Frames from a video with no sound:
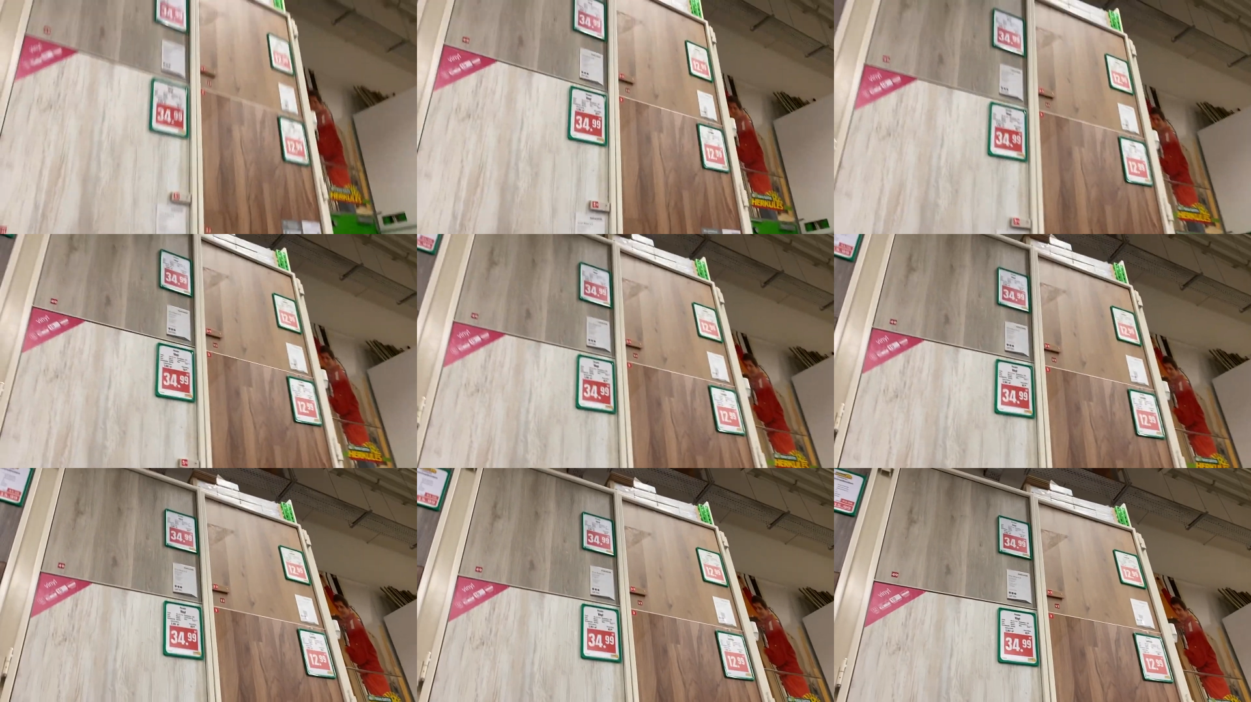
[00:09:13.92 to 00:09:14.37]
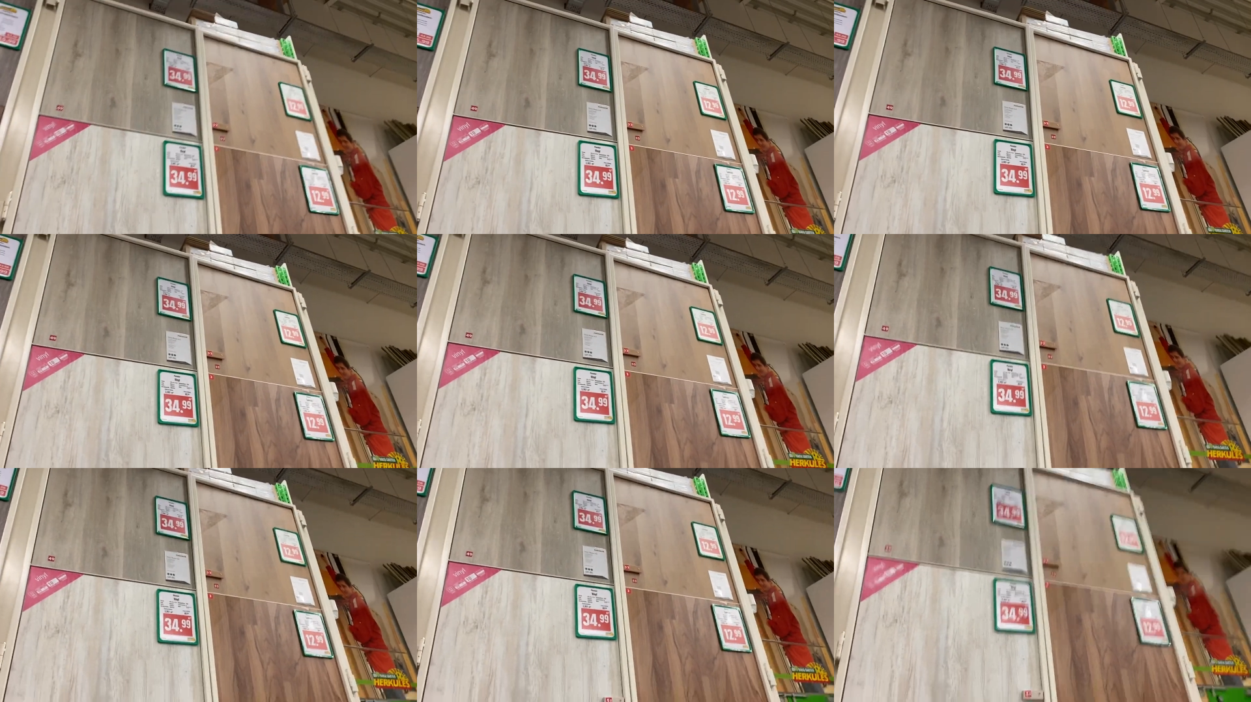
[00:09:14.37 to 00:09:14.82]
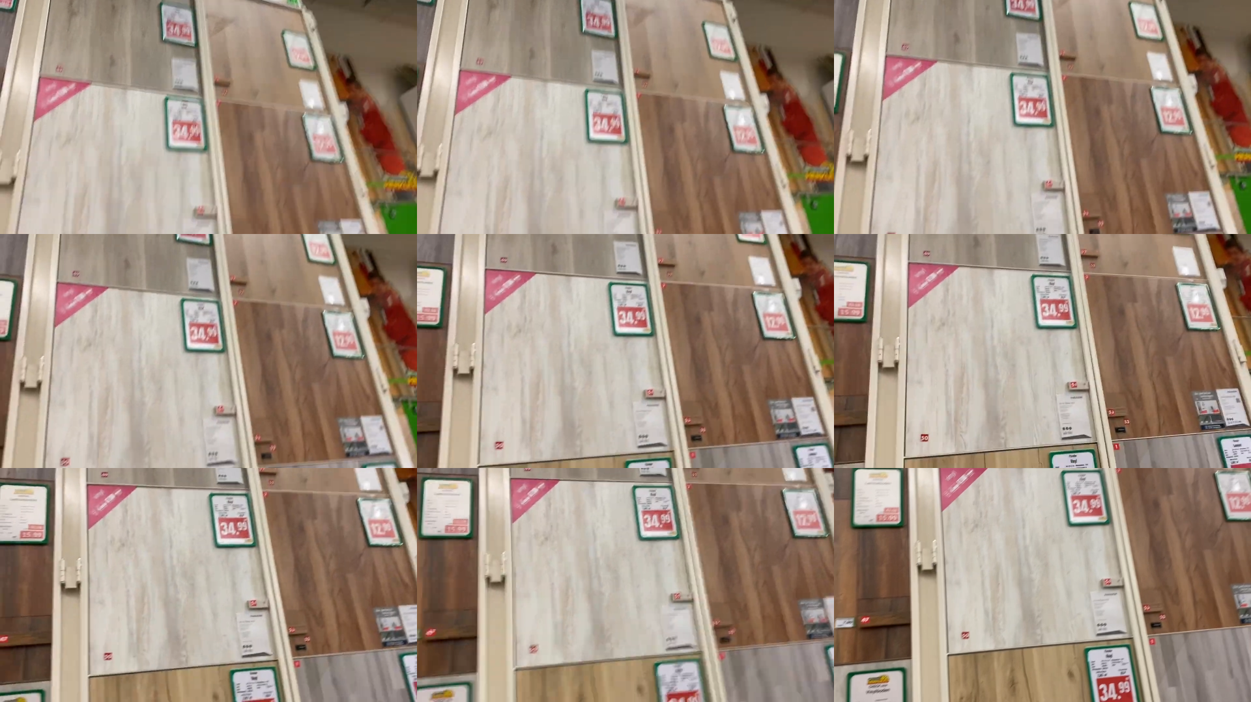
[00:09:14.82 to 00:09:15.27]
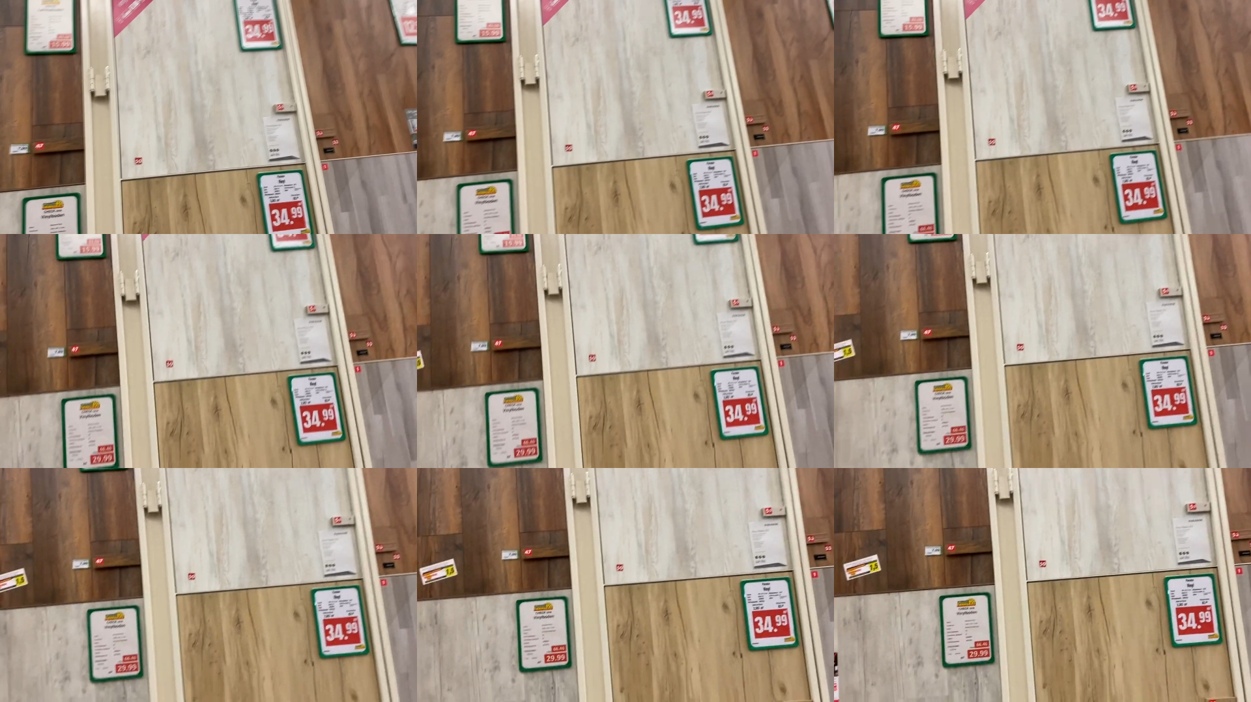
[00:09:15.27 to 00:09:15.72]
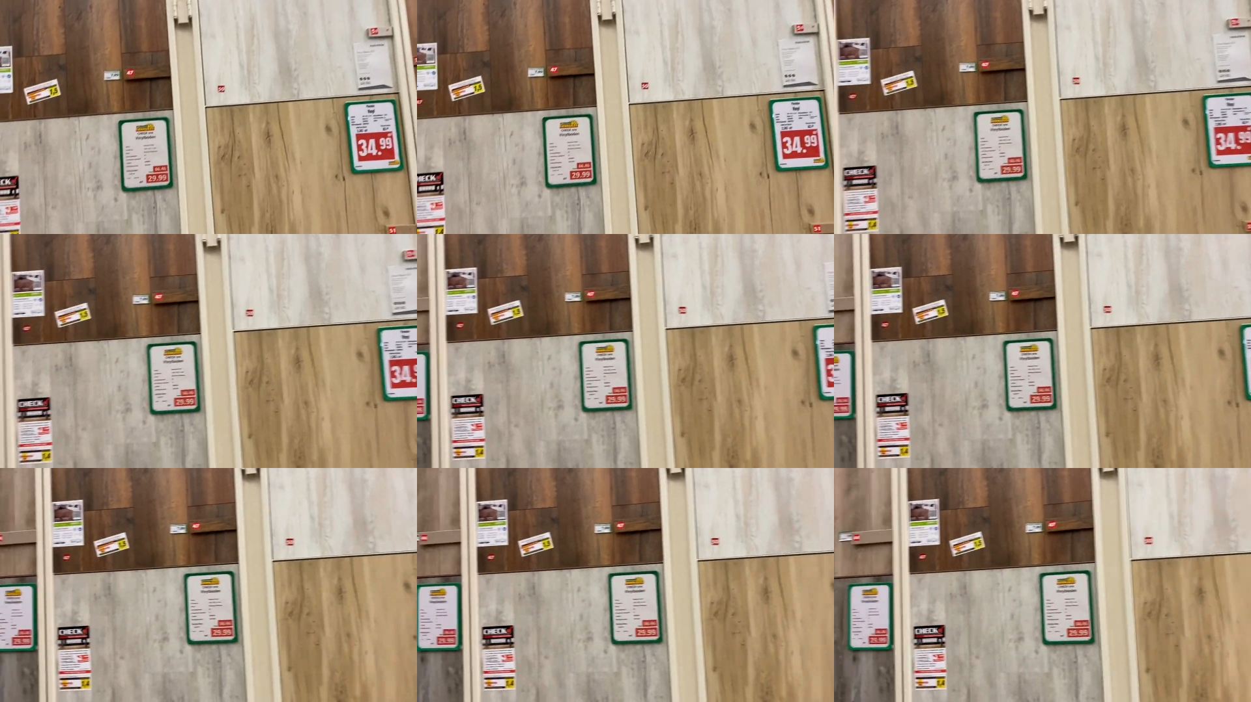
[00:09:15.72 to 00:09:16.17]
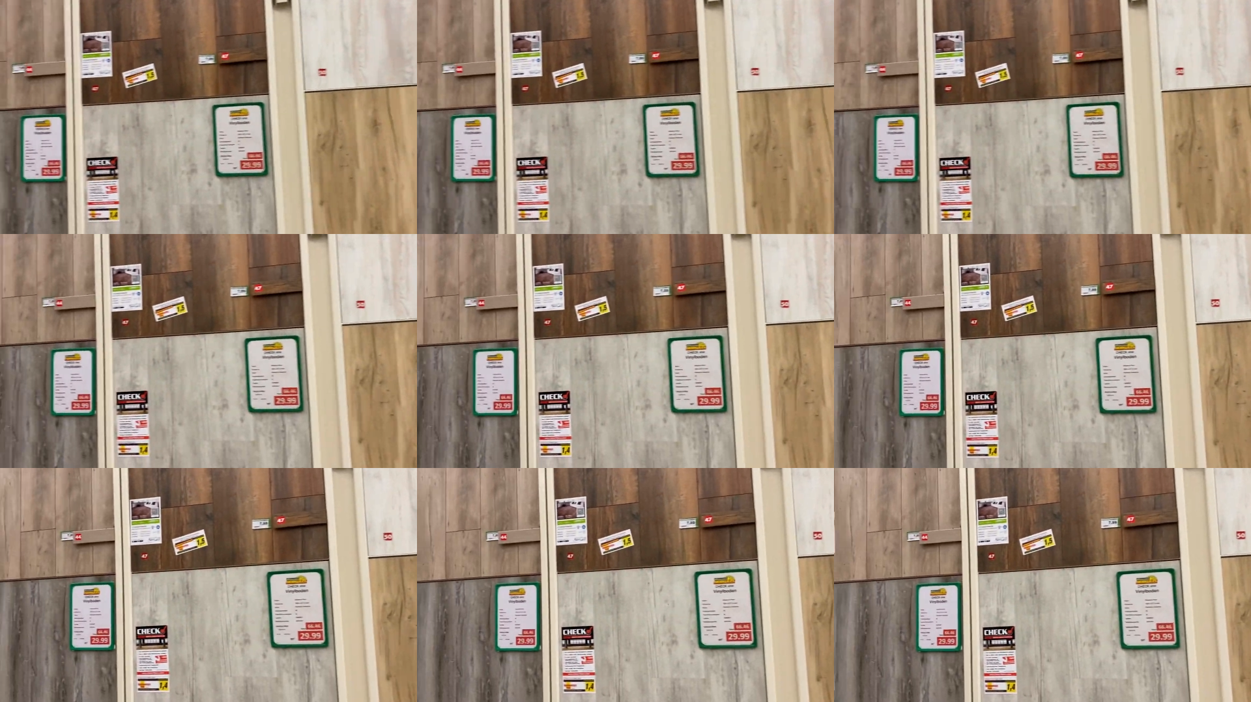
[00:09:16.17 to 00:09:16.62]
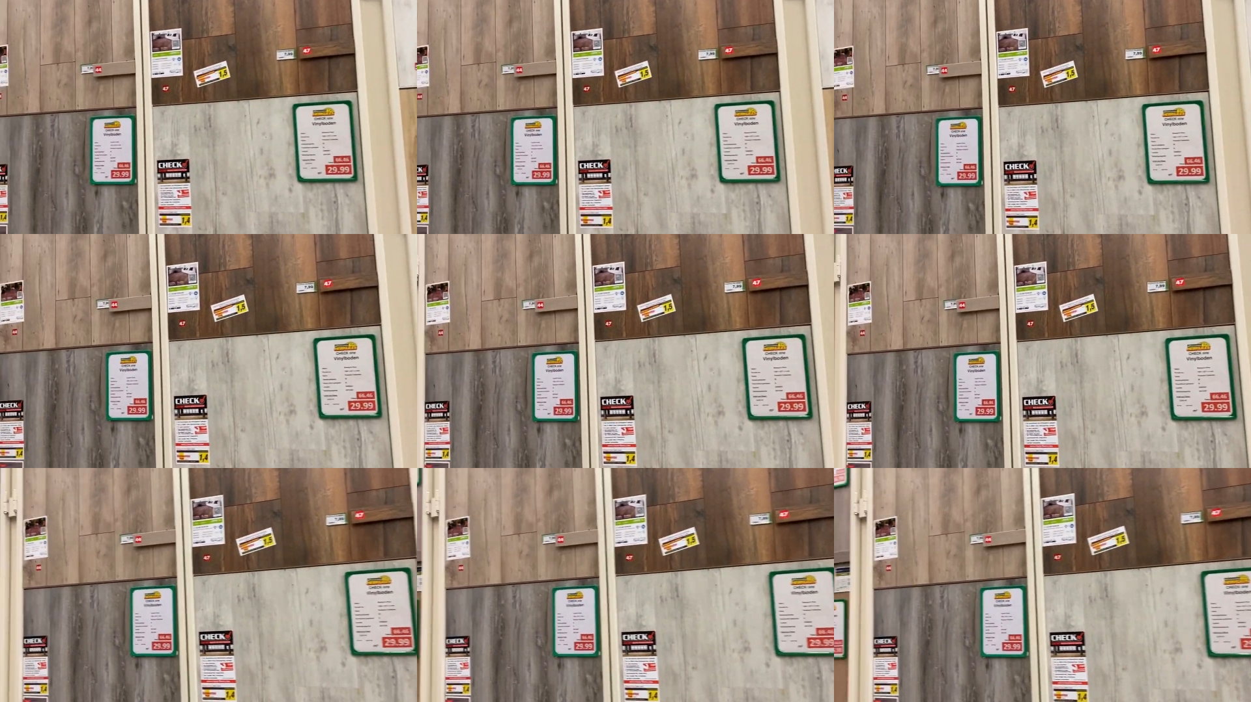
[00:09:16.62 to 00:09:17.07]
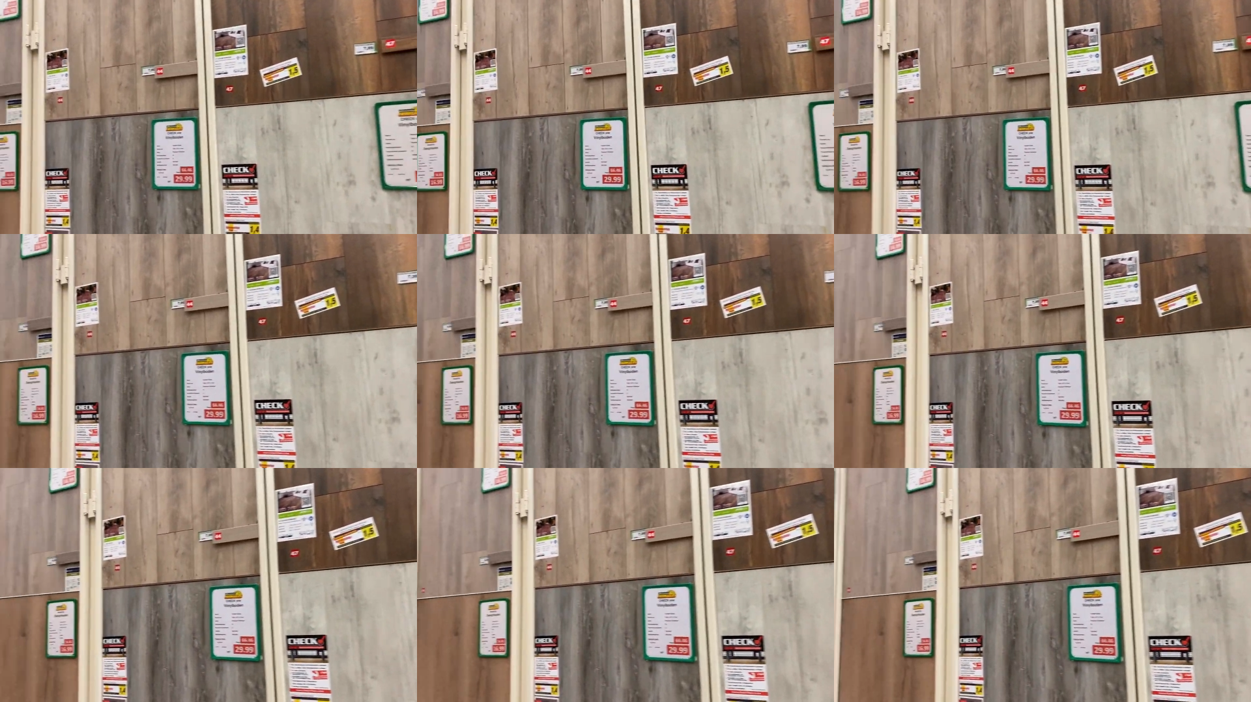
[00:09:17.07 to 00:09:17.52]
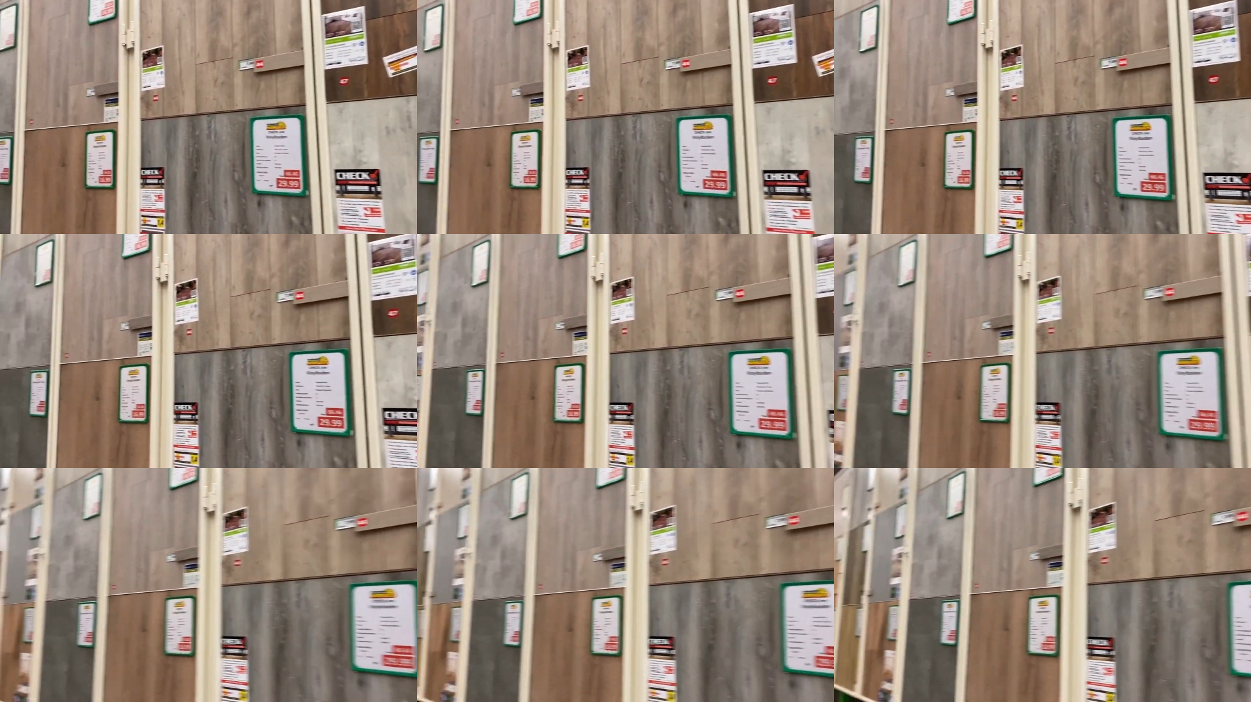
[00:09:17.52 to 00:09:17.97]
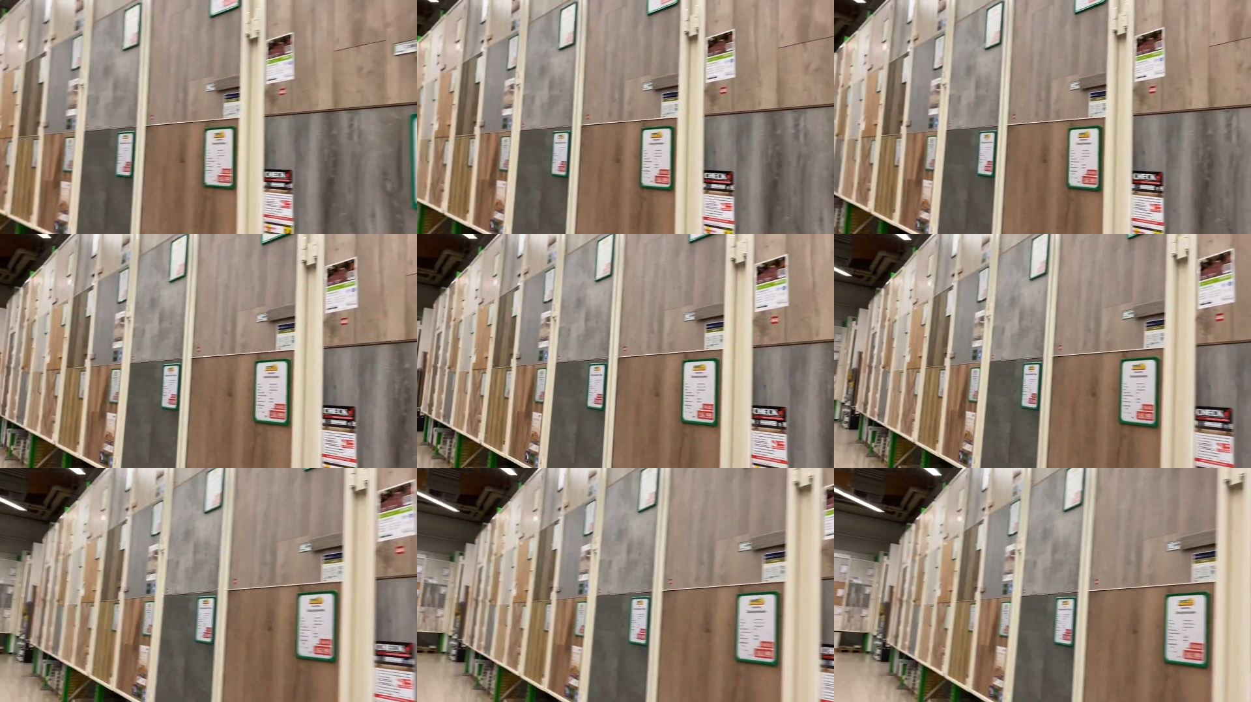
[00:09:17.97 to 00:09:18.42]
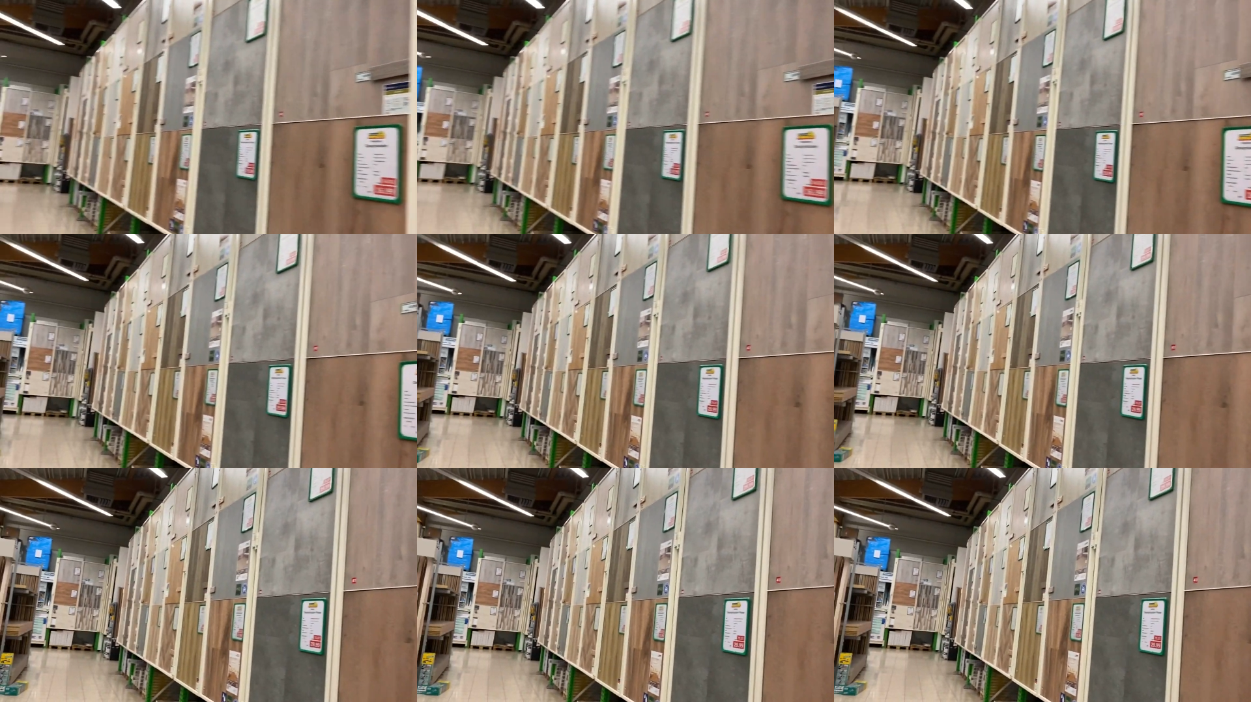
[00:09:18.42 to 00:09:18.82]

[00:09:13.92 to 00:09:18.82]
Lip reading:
Nobody's mouth can be seen.